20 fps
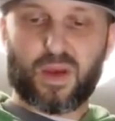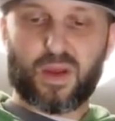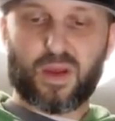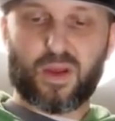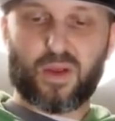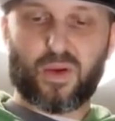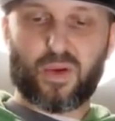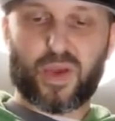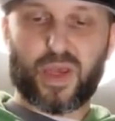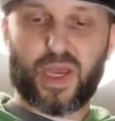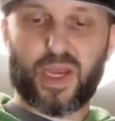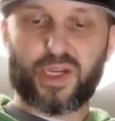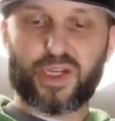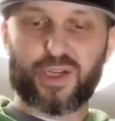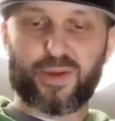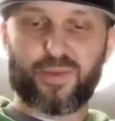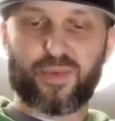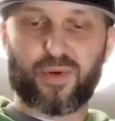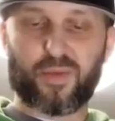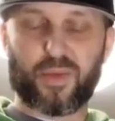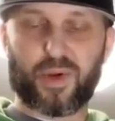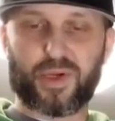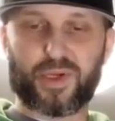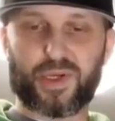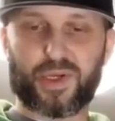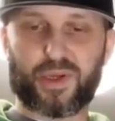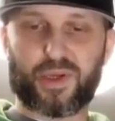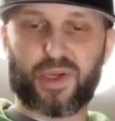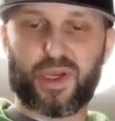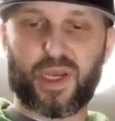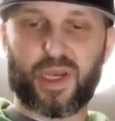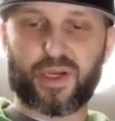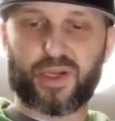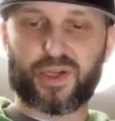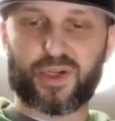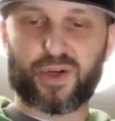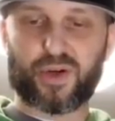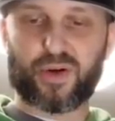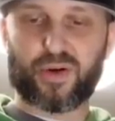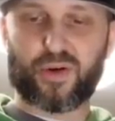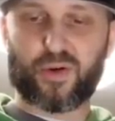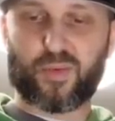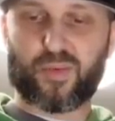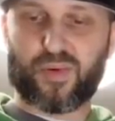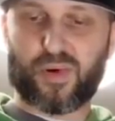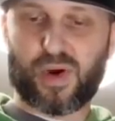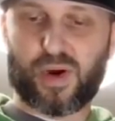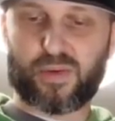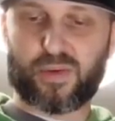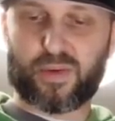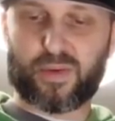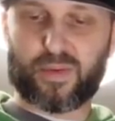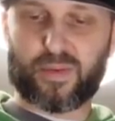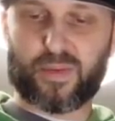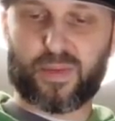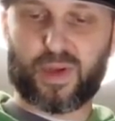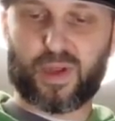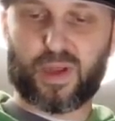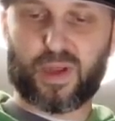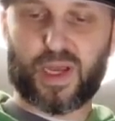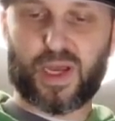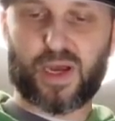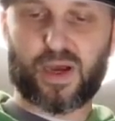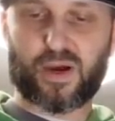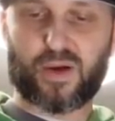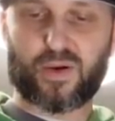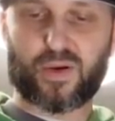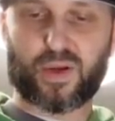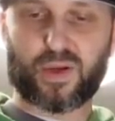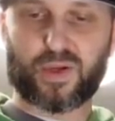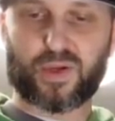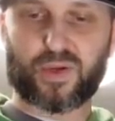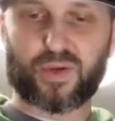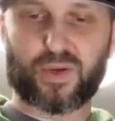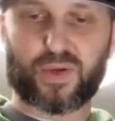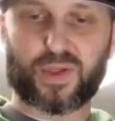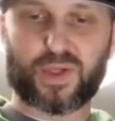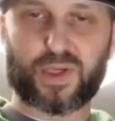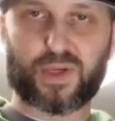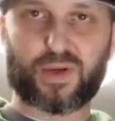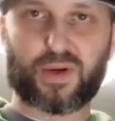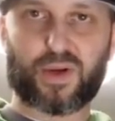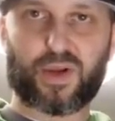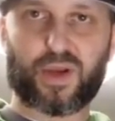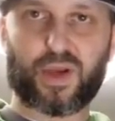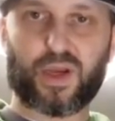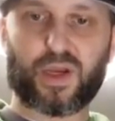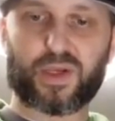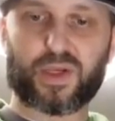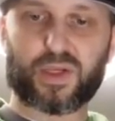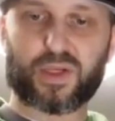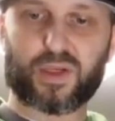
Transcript: Location permission, yes, sure, no problem. Allow control center, yes.